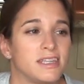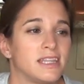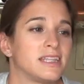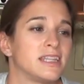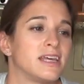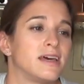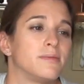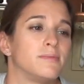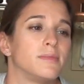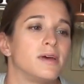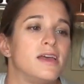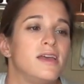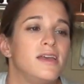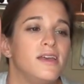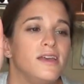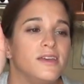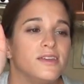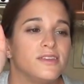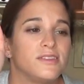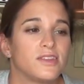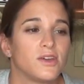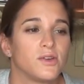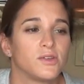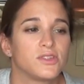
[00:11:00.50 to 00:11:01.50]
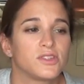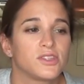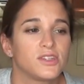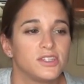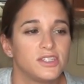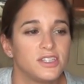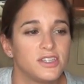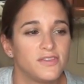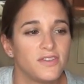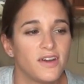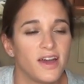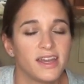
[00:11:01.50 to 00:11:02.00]
in them, so it's good
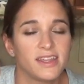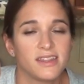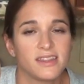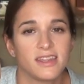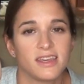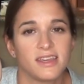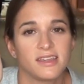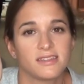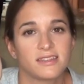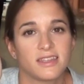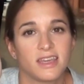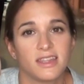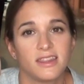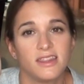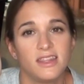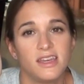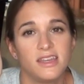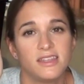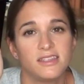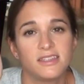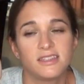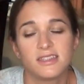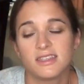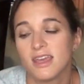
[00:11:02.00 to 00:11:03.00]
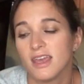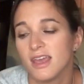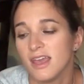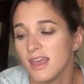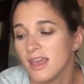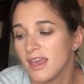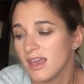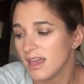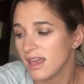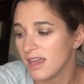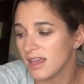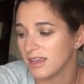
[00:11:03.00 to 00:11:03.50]
to find things like this,
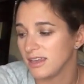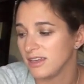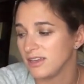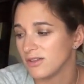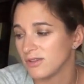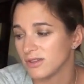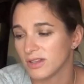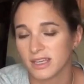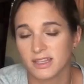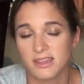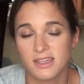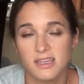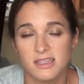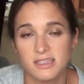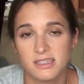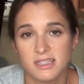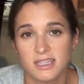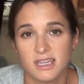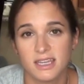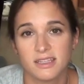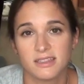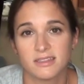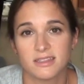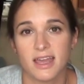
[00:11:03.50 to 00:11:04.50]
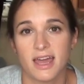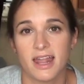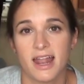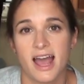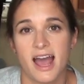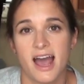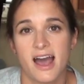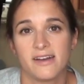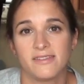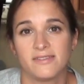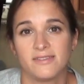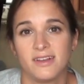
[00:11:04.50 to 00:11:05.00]
and you know, like these things that
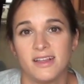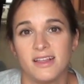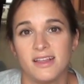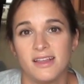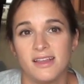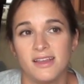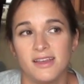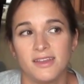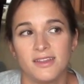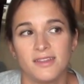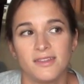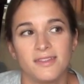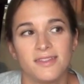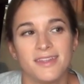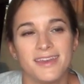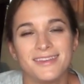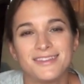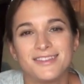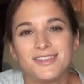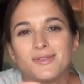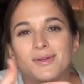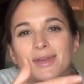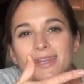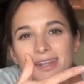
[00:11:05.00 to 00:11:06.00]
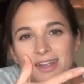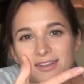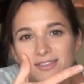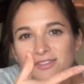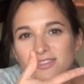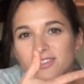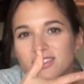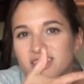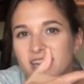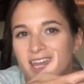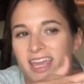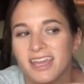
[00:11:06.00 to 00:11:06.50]
have things you can
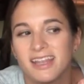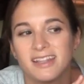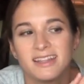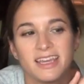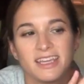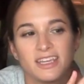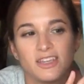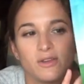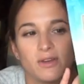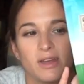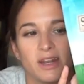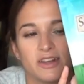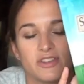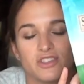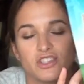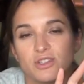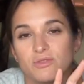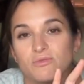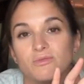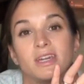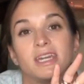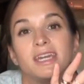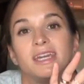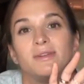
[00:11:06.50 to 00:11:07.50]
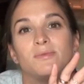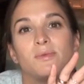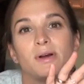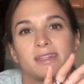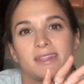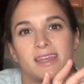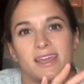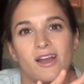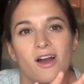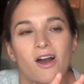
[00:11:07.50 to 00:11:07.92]
understand, like you can actually read what they